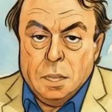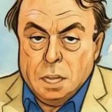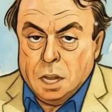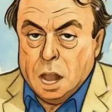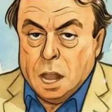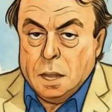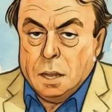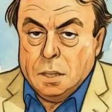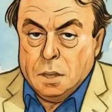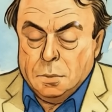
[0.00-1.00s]
Deny,
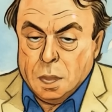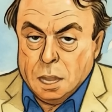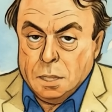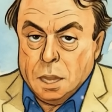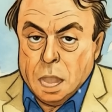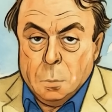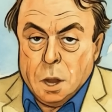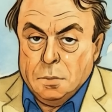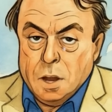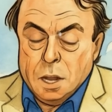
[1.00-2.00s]
deflect, and
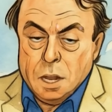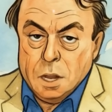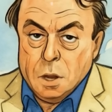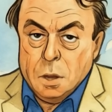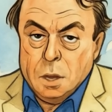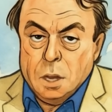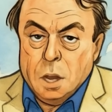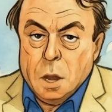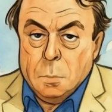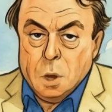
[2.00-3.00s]
when finally cornered,
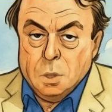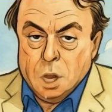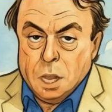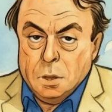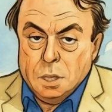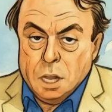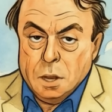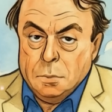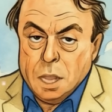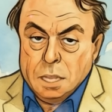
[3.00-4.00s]
portray
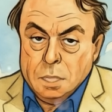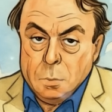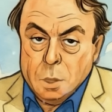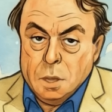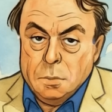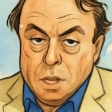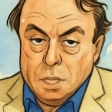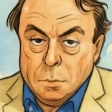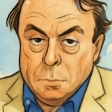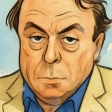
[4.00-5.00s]
yourself as the real
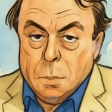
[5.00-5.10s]
victim.